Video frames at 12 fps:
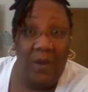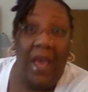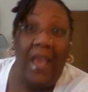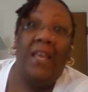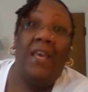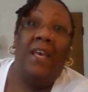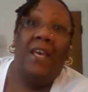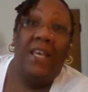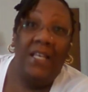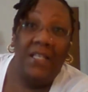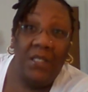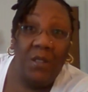Like,
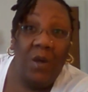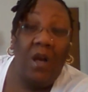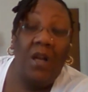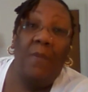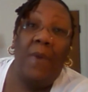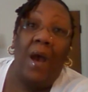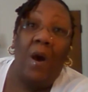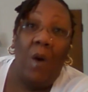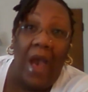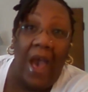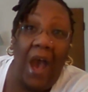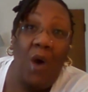it's talking about
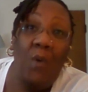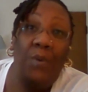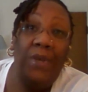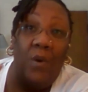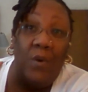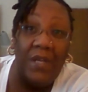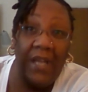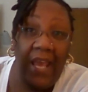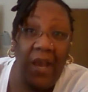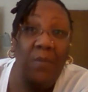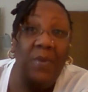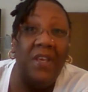how we are
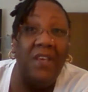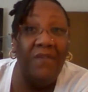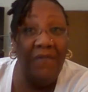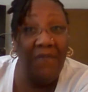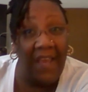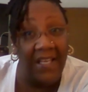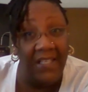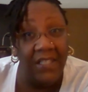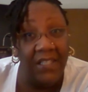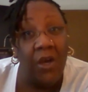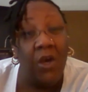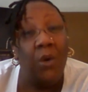now being
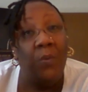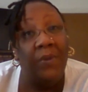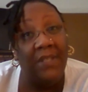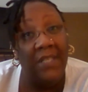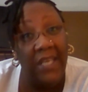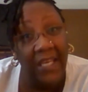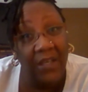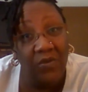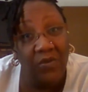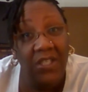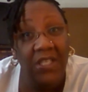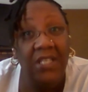faced with the
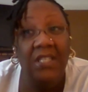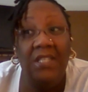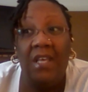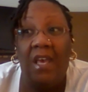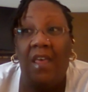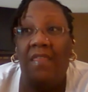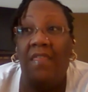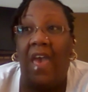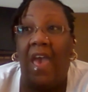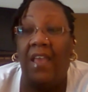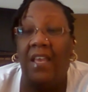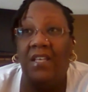energies
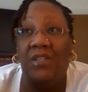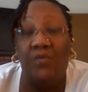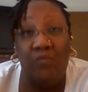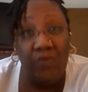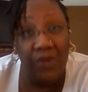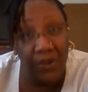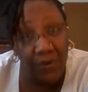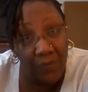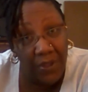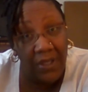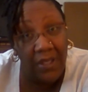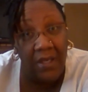that is
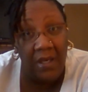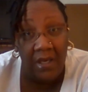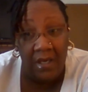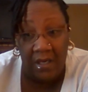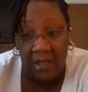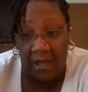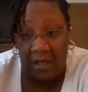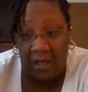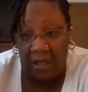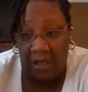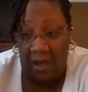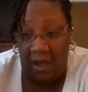rendering
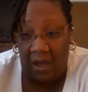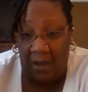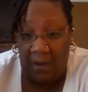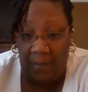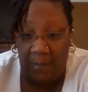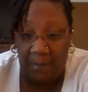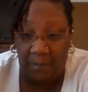uh,